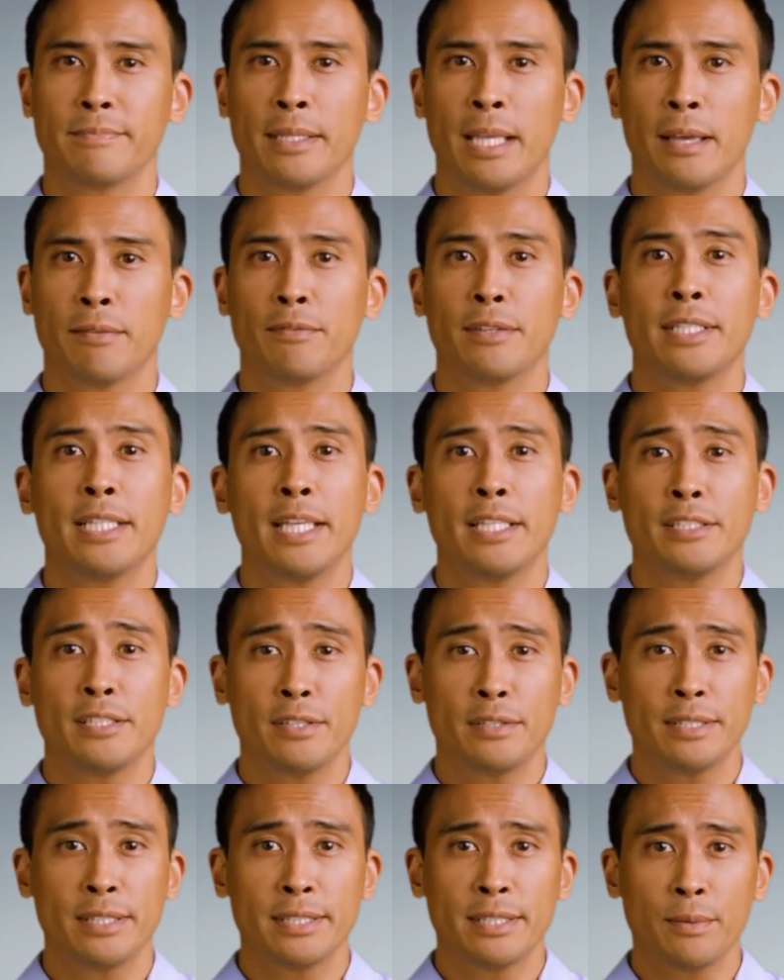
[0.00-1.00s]

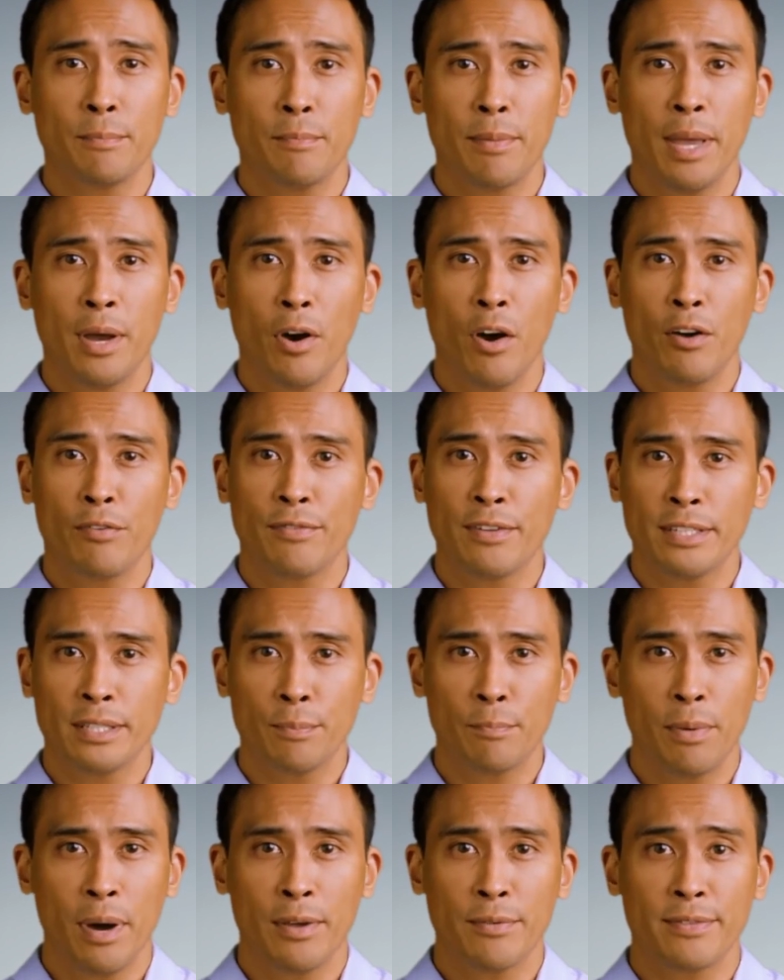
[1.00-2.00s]
invitation to submit offers
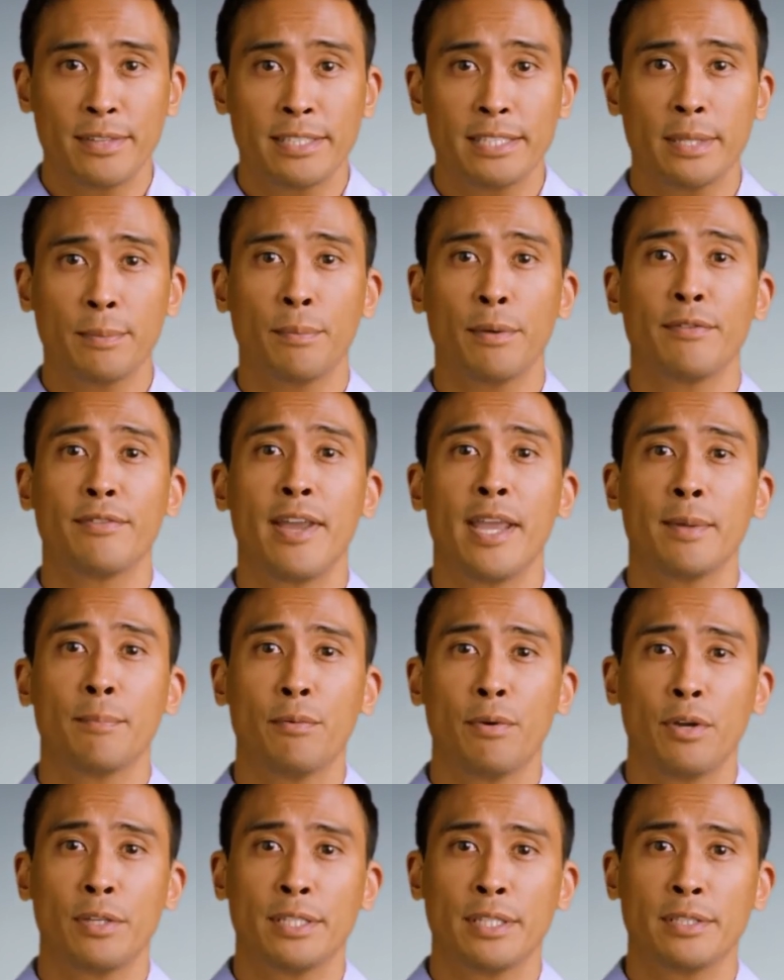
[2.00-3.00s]
above the simplified
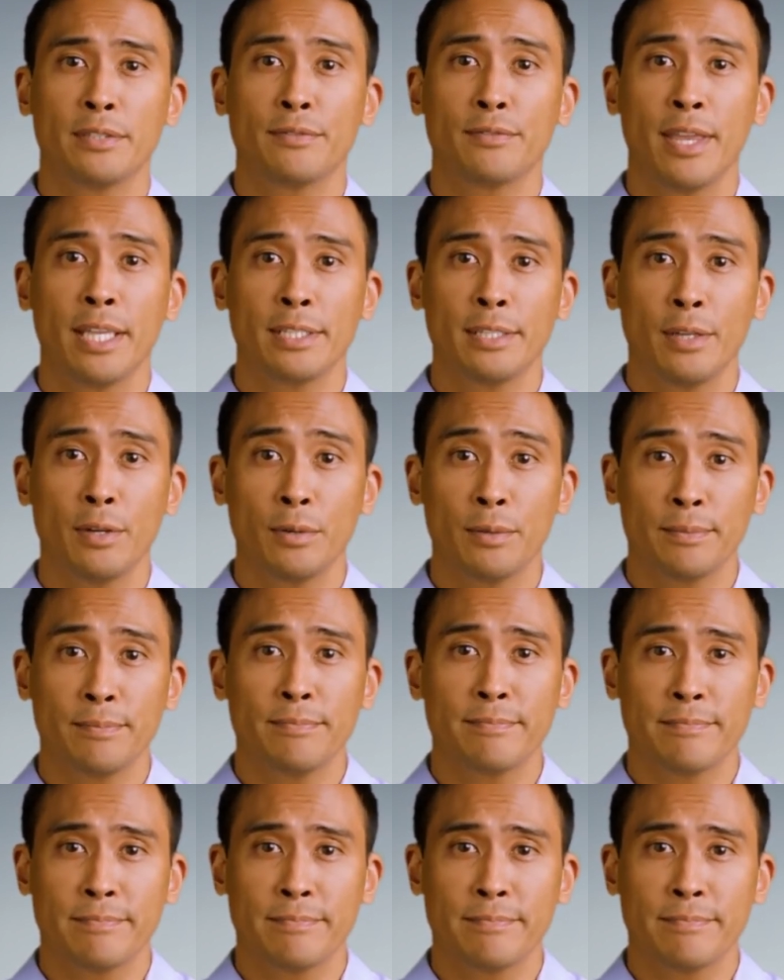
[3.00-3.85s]
purchase threshold,